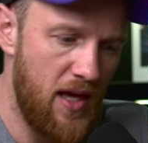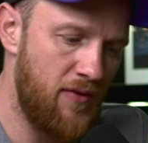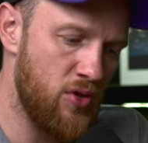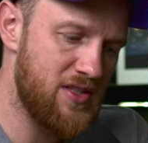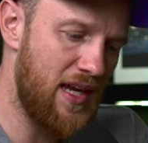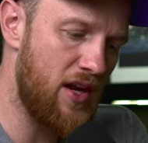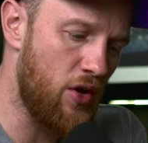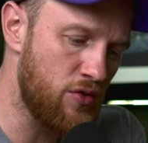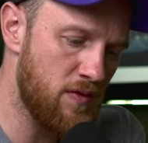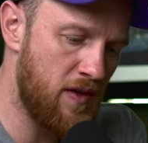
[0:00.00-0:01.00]
If you're selling
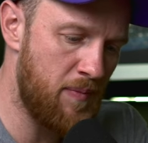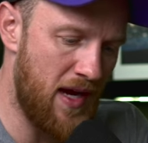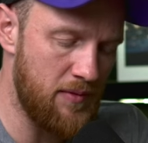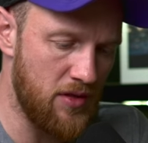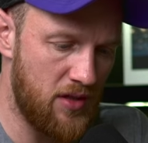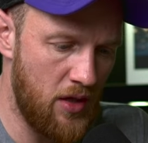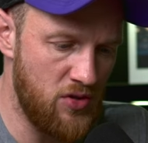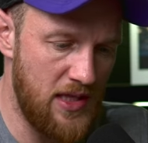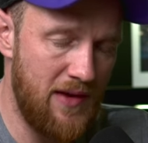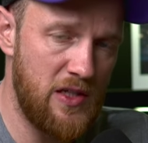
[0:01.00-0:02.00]
£150 a month
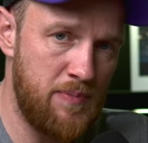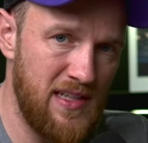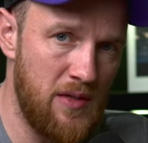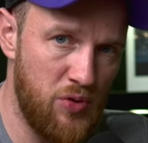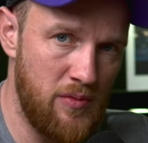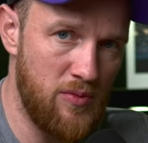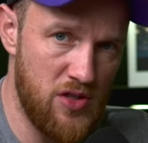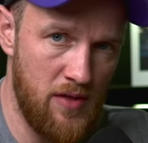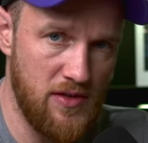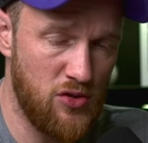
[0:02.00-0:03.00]
coaching, they're expecting a premium
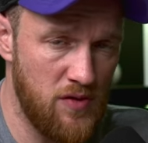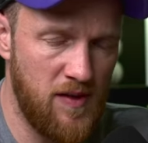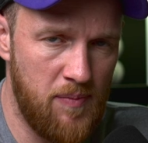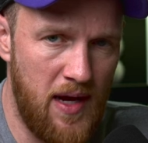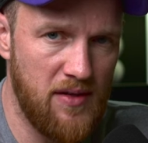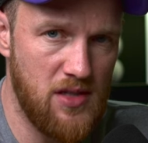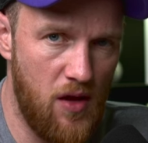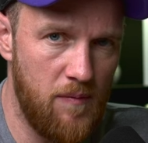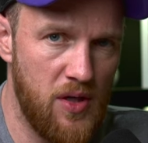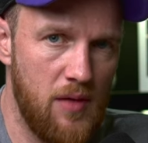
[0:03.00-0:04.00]
service. £150 is a
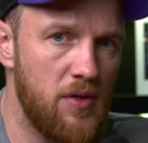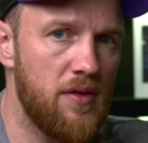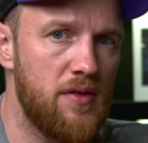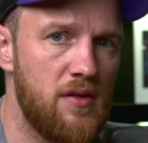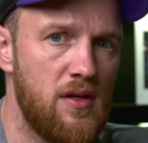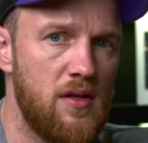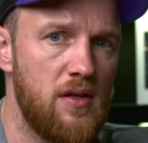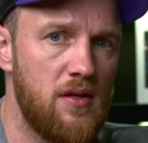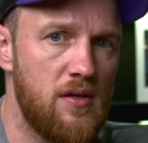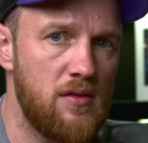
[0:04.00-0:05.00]
lot of money a month
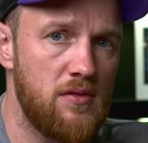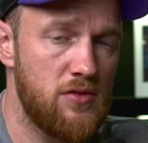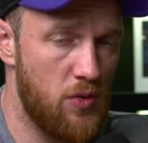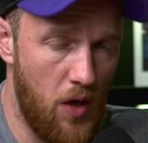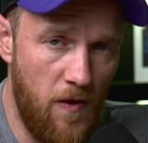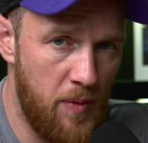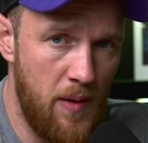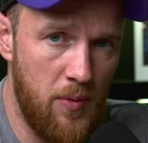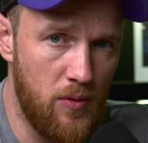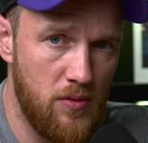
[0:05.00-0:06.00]
to a lot of
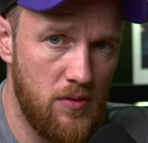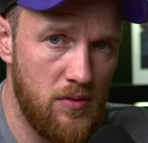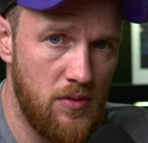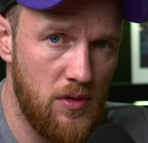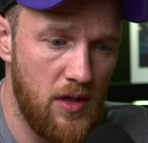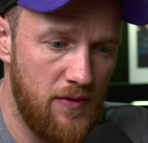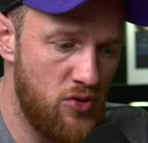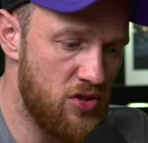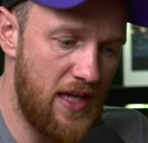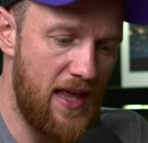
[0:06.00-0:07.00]
people. You
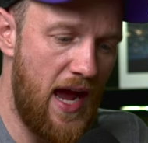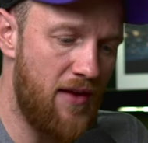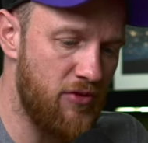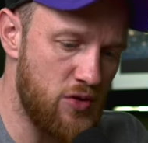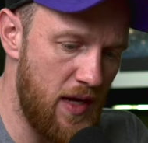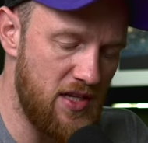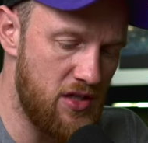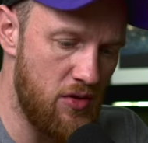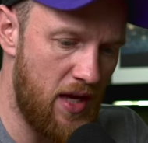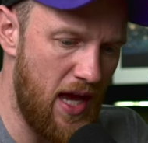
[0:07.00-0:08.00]
just take the average wage in
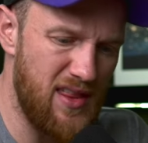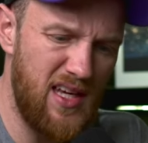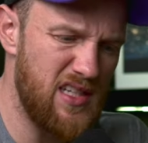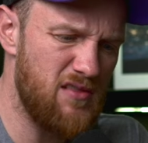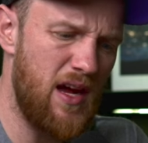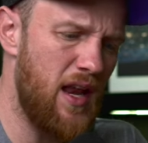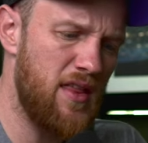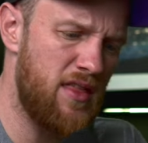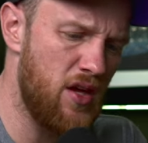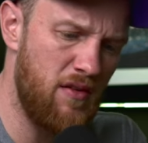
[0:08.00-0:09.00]
the UK, I think it's around like
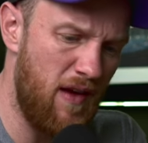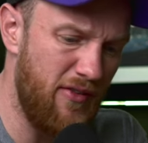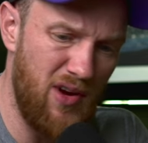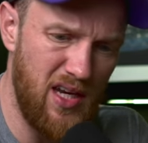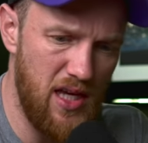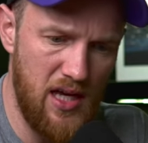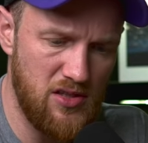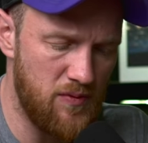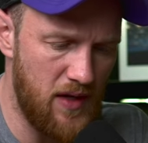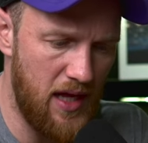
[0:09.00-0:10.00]
35 grand a year,
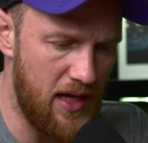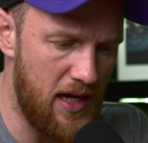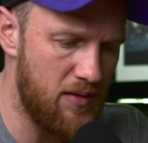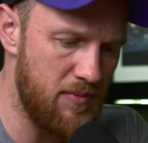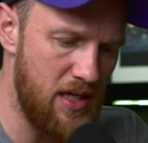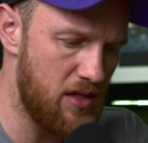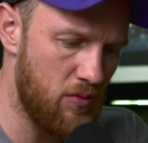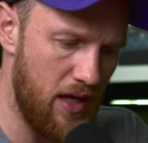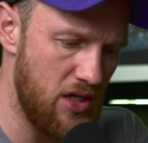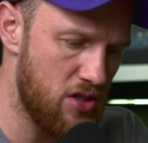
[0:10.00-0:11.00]
something like that, median
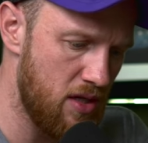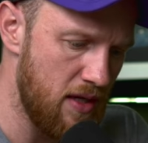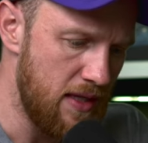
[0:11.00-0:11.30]
wage.